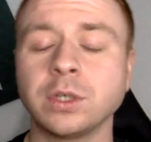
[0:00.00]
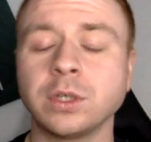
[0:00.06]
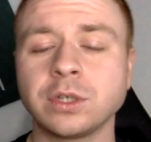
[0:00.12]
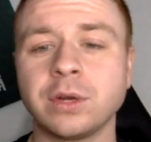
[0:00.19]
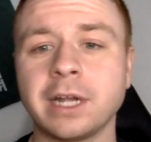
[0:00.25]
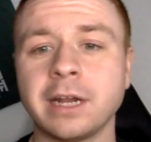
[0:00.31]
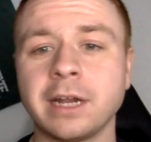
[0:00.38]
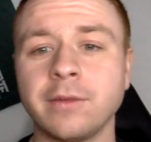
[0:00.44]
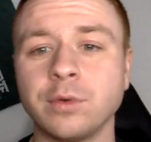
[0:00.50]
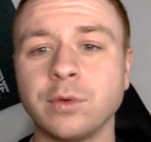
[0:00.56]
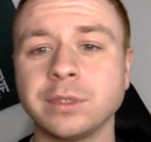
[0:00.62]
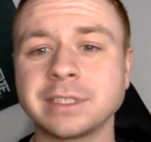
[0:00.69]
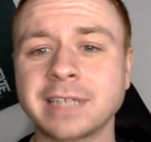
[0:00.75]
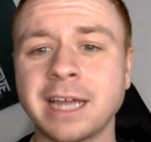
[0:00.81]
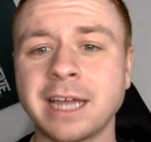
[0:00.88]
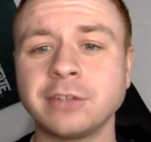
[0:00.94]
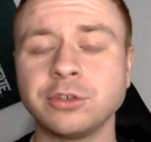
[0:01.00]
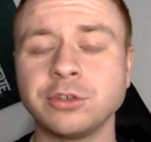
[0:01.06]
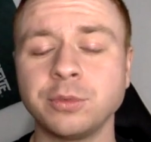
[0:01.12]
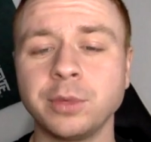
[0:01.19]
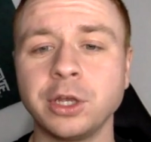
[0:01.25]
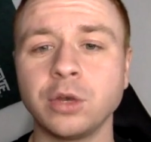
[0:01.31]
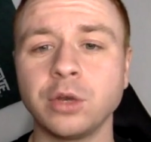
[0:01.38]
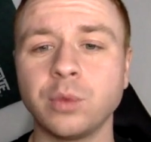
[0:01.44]
going on everyone? Scott Troup
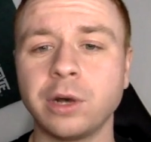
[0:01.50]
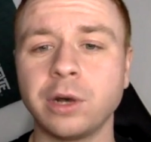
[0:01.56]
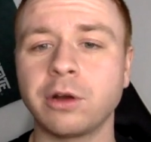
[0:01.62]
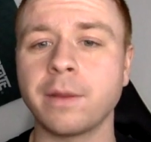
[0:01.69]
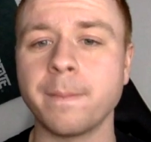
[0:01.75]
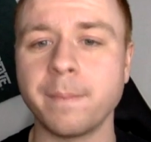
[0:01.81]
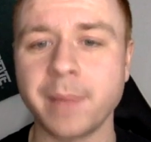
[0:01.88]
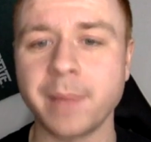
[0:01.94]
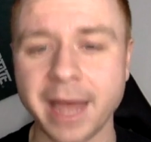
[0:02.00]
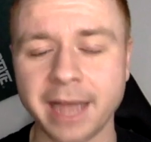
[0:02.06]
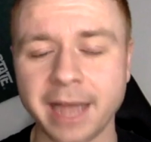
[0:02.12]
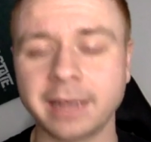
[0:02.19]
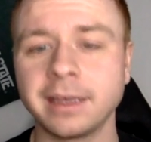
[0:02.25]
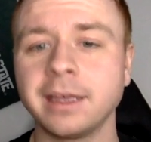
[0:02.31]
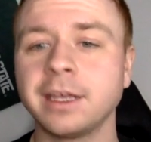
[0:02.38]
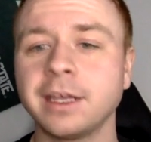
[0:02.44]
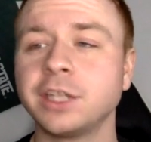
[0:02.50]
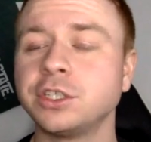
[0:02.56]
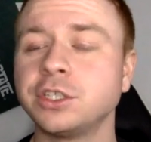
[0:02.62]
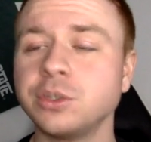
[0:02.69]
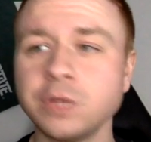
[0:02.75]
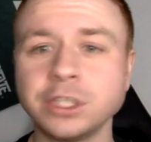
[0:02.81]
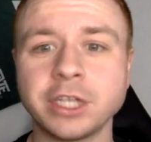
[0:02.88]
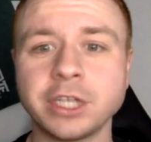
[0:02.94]
here. Welcome back to
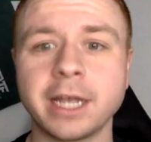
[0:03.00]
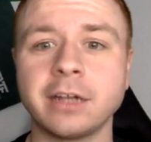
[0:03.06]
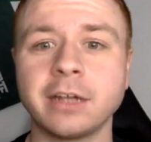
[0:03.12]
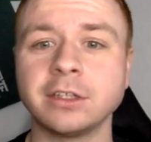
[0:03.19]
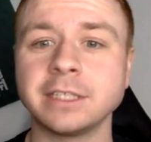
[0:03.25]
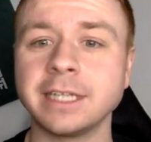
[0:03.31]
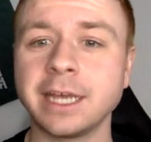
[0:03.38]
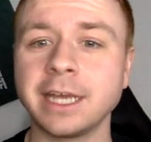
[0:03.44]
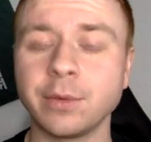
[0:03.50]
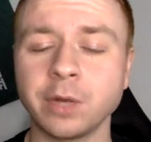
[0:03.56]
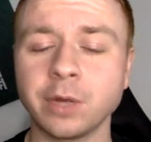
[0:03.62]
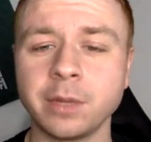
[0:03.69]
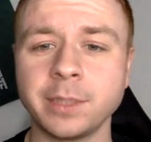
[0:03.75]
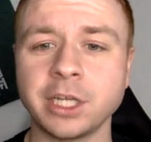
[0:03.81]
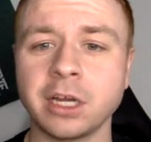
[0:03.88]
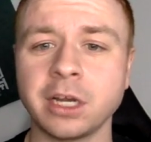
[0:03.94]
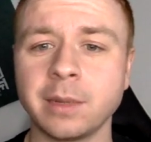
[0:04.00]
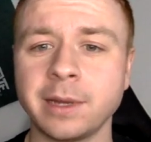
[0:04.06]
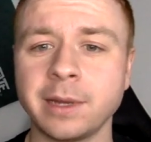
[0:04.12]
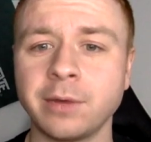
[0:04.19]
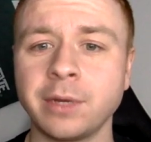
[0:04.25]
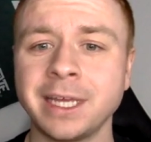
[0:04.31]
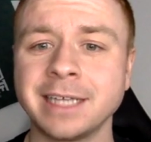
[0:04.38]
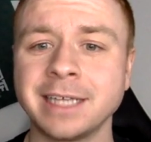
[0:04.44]
the channel. Today we're going to be talking
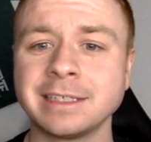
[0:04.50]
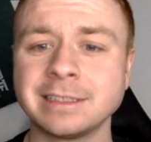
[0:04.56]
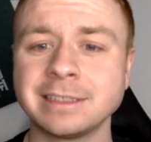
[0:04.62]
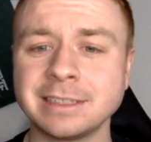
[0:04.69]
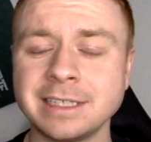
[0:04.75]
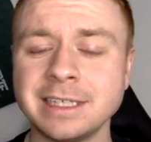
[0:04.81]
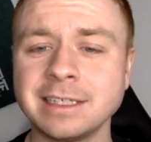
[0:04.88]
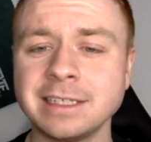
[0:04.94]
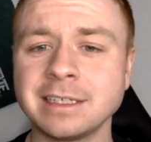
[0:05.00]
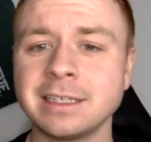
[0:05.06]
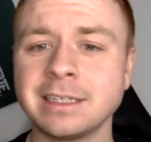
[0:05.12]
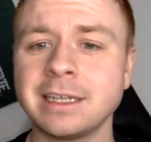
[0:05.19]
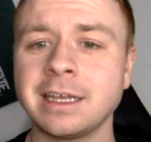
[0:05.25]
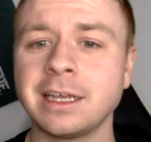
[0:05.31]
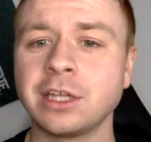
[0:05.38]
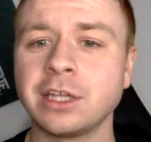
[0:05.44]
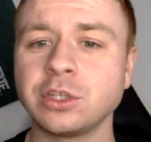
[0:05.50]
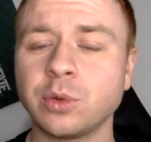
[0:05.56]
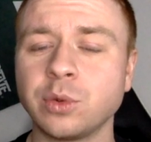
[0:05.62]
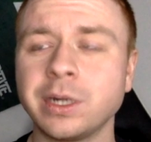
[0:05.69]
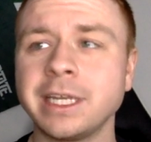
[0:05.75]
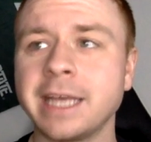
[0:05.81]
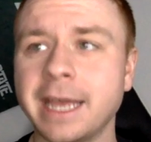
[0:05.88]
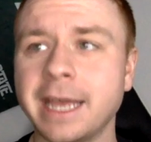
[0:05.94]
about season
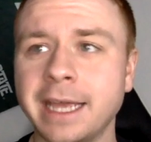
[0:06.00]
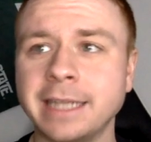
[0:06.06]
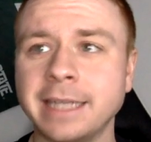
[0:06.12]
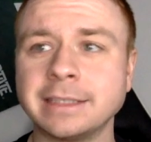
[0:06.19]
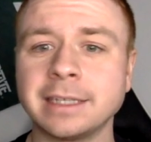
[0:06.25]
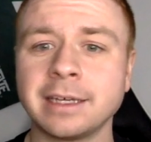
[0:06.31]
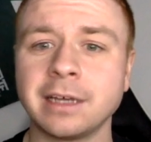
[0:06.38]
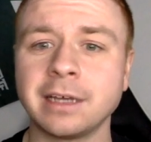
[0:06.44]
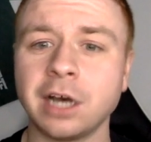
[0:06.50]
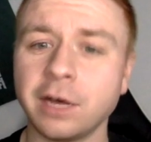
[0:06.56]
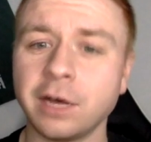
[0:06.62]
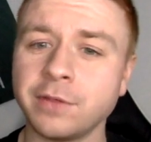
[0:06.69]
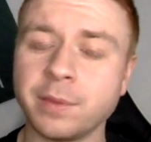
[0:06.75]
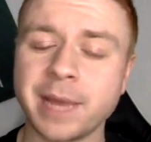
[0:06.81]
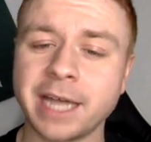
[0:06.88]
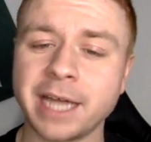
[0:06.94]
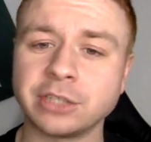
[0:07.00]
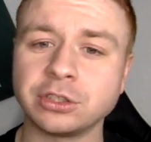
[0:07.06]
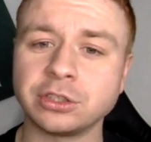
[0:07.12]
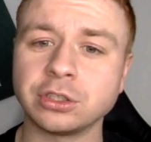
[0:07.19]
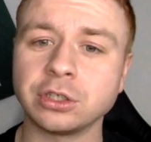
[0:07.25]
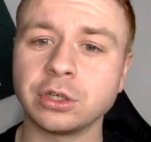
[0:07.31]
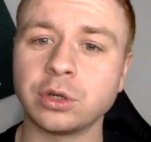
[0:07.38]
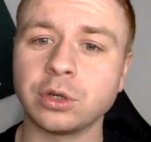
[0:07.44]
28 of The
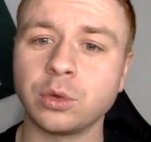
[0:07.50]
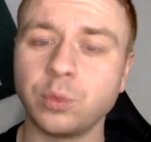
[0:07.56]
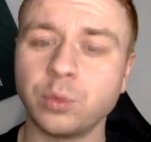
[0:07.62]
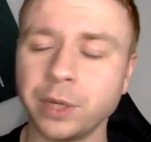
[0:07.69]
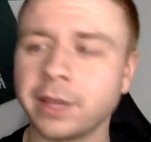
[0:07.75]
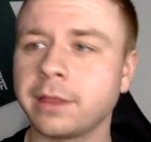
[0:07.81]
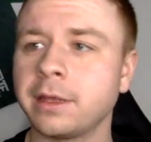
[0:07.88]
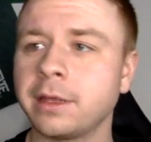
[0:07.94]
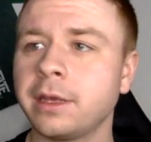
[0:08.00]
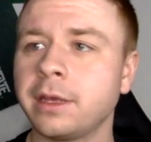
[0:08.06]
Bachelor with